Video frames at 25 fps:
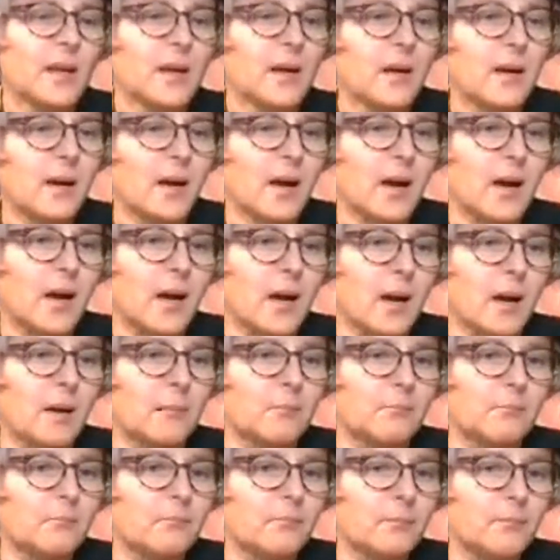
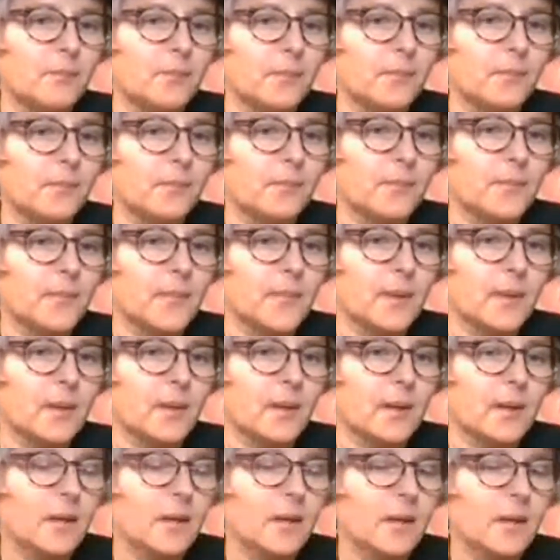um,
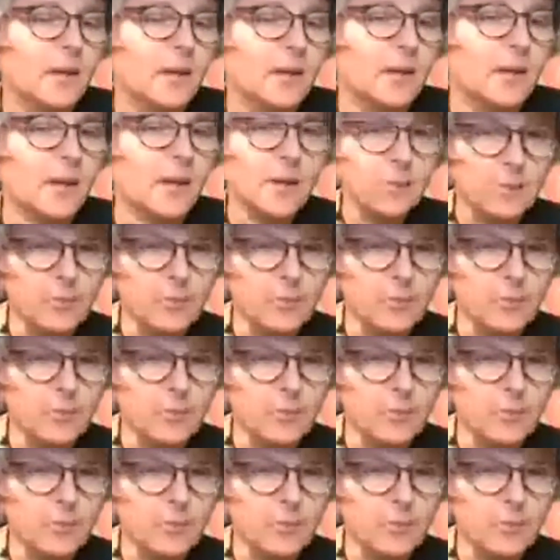can